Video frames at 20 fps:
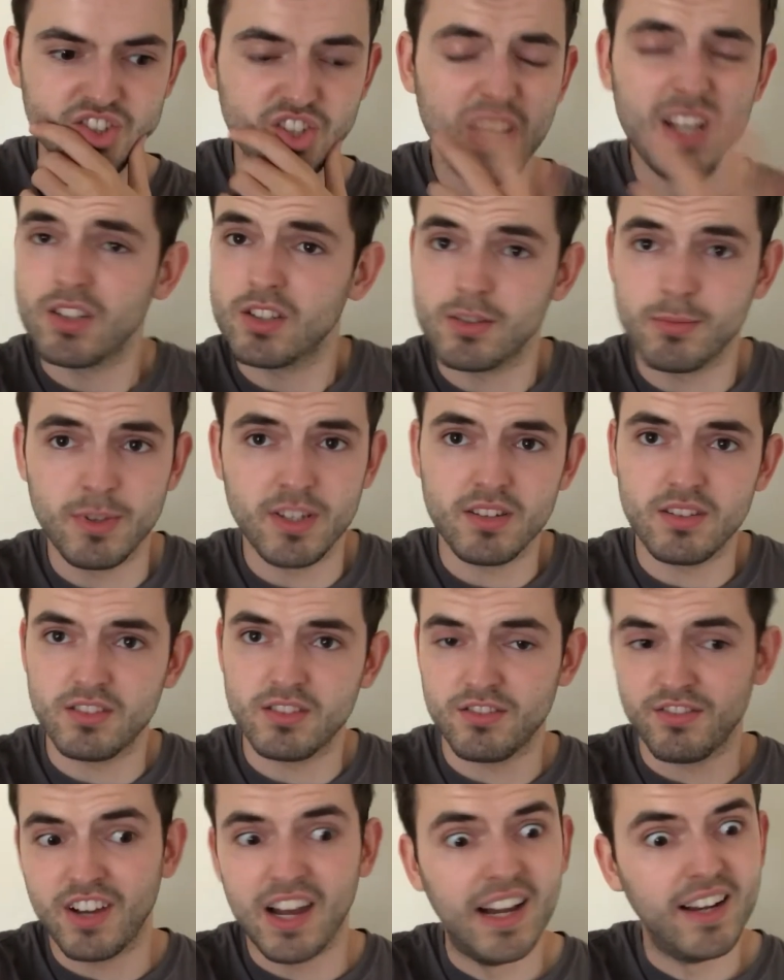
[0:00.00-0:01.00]
Jaden Smith's
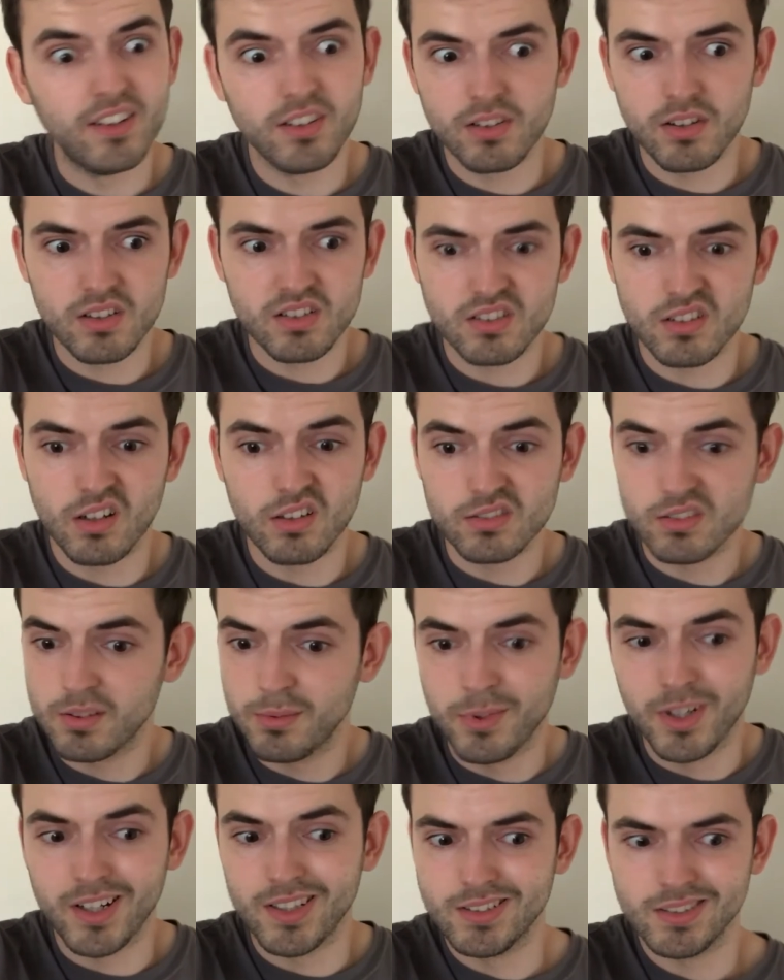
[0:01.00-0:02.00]
fine on the song, to
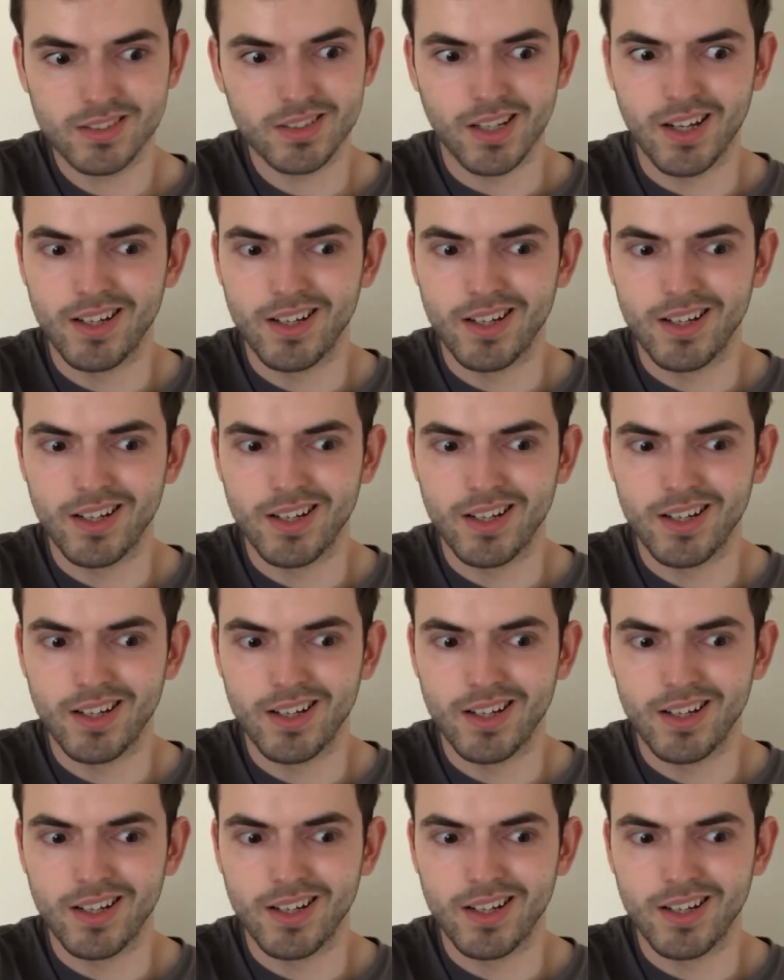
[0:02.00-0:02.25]
be honest.